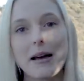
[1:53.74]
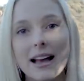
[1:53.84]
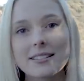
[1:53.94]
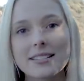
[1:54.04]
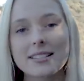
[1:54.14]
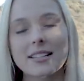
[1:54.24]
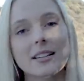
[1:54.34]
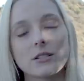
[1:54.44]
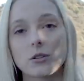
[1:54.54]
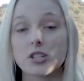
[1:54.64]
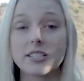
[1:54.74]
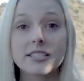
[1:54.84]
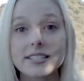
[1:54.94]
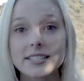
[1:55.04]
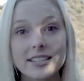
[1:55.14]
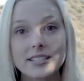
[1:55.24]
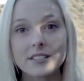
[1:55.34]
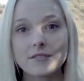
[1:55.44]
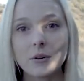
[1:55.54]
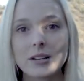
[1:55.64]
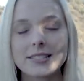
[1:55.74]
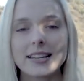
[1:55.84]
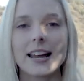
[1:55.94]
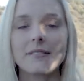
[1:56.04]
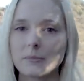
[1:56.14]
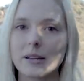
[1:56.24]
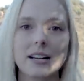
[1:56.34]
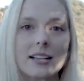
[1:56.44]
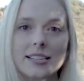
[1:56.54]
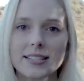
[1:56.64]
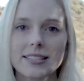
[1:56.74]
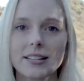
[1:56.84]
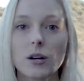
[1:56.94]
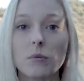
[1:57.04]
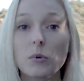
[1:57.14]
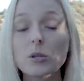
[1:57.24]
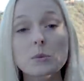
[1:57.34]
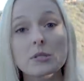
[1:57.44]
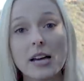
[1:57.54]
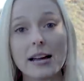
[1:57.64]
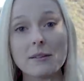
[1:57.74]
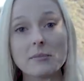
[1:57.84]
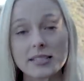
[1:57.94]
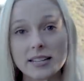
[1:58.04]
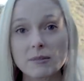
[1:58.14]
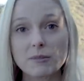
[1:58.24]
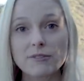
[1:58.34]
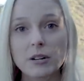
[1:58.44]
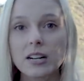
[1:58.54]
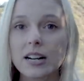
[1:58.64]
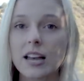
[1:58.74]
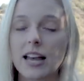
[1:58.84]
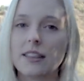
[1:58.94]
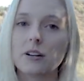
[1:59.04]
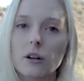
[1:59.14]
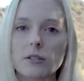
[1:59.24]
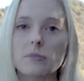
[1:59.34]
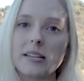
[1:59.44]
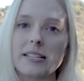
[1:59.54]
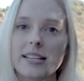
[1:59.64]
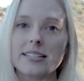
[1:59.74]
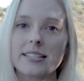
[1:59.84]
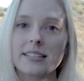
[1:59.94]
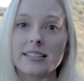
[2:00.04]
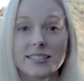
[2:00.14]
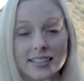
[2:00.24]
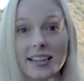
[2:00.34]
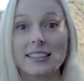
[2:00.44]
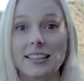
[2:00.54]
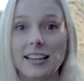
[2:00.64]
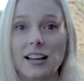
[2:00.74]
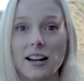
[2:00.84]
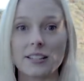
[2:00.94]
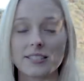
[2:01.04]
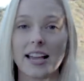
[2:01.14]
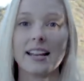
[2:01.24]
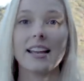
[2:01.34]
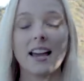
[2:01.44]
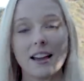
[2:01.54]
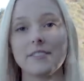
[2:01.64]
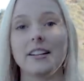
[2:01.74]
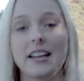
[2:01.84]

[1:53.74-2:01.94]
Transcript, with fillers: masks, social distancing is enforced, and everybody got tested multiple times days before. And they're also being tested that the second that they got on site every